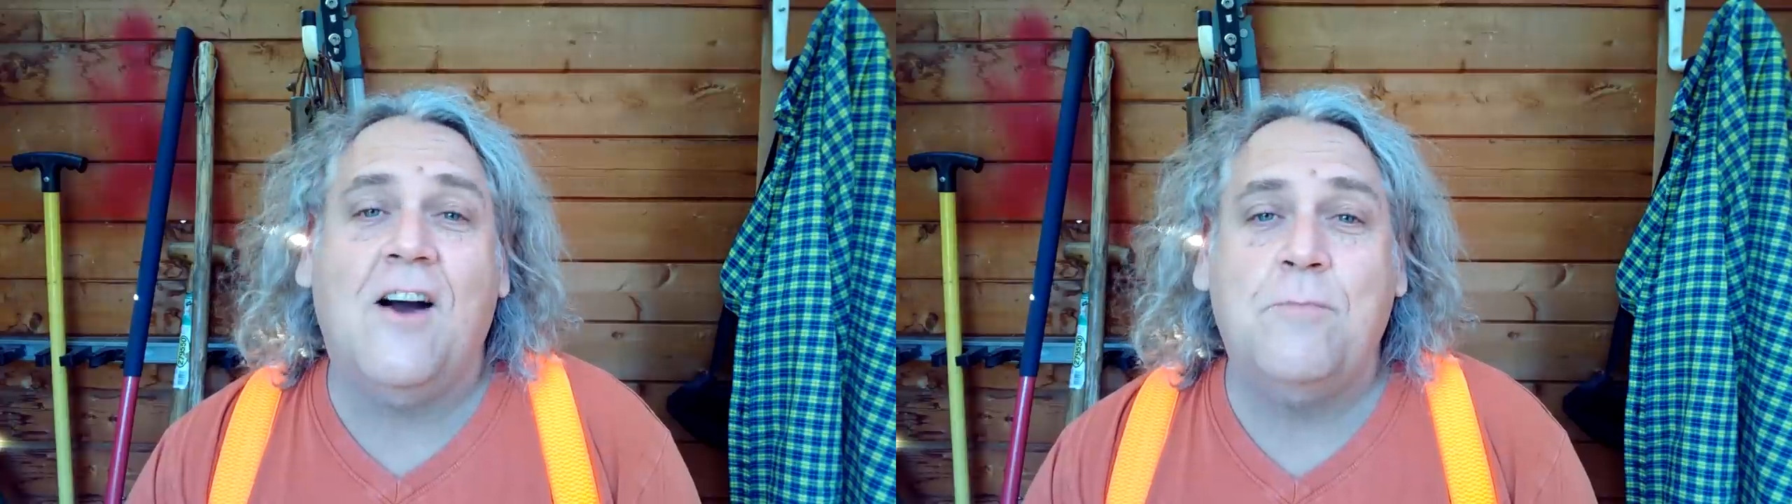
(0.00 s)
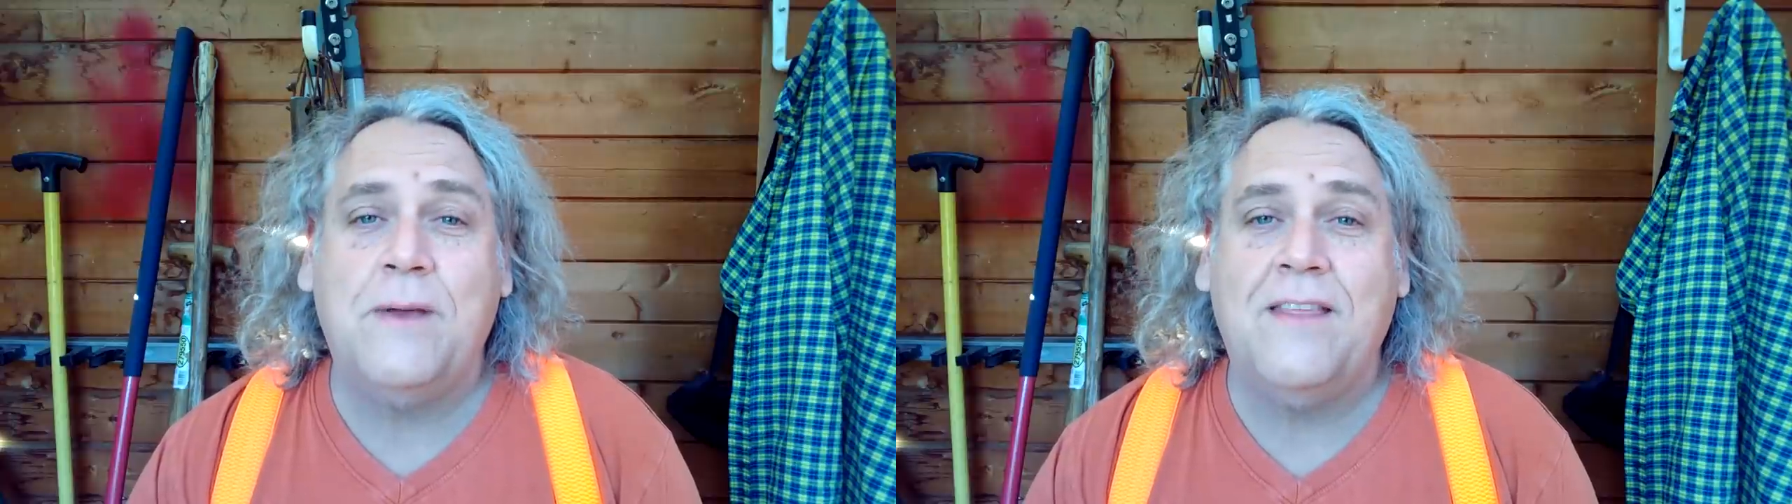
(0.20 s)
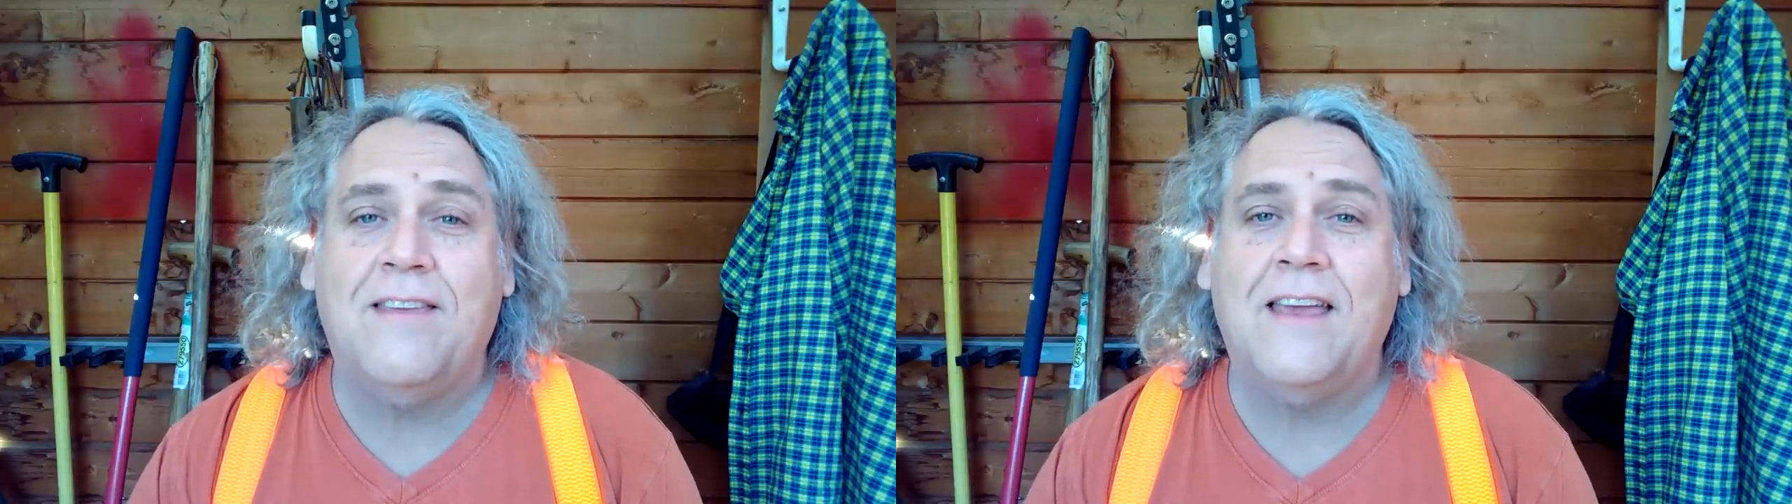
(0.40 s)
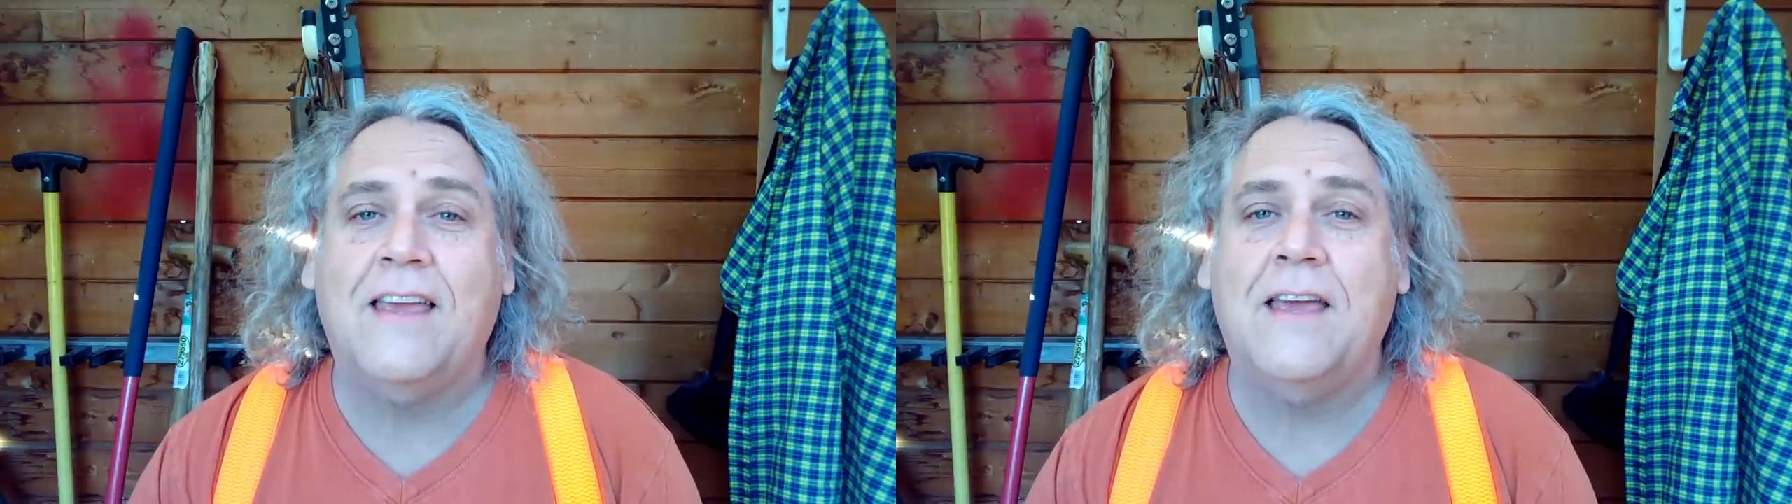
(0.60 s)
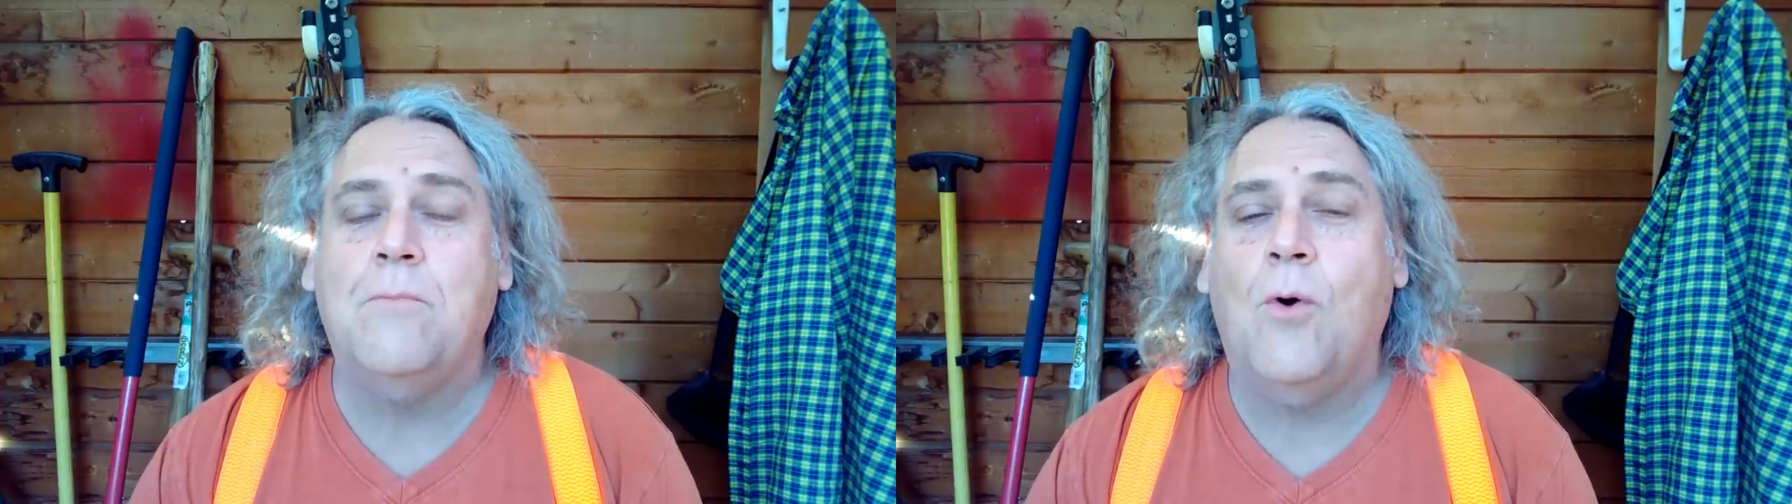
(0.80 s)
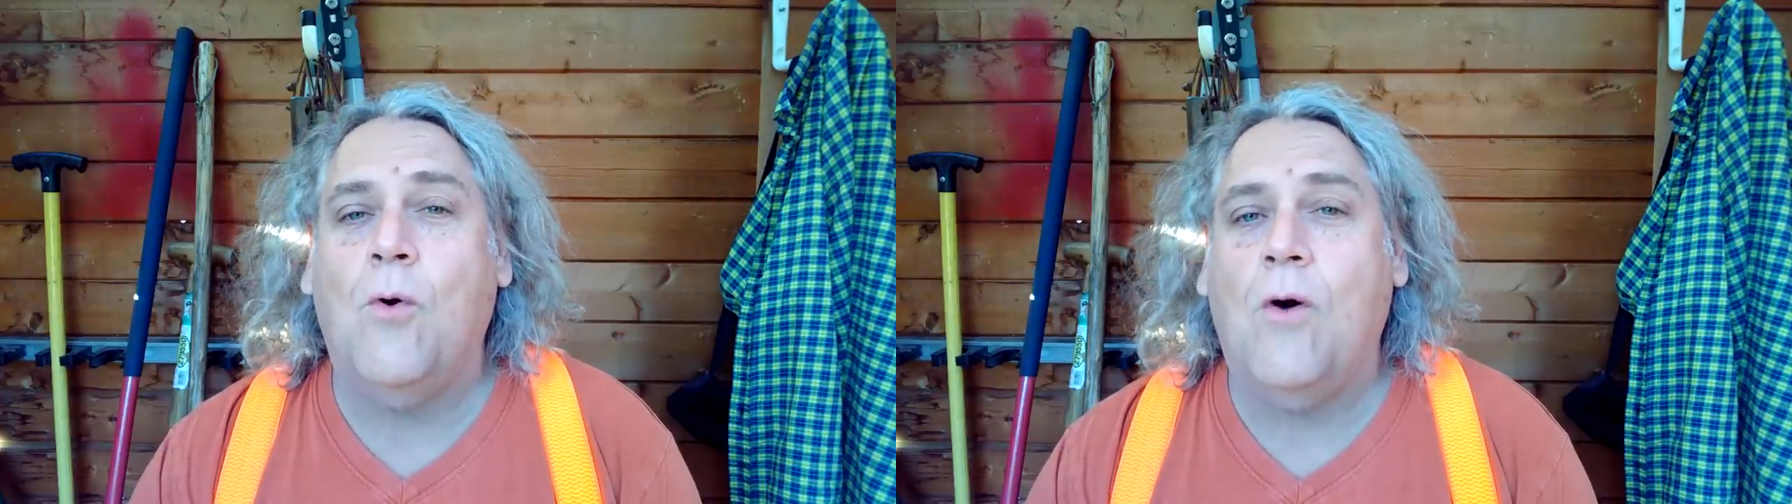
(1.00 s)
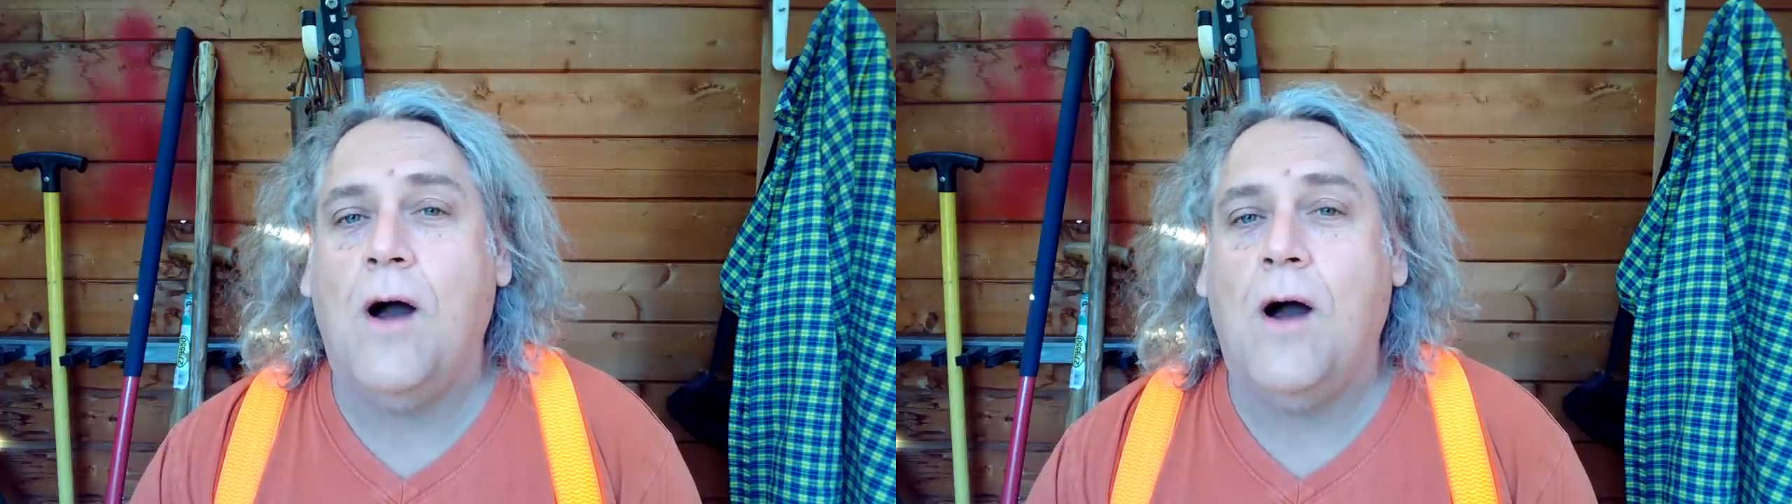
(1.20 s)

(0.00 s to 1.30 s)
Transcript: I've been thinking more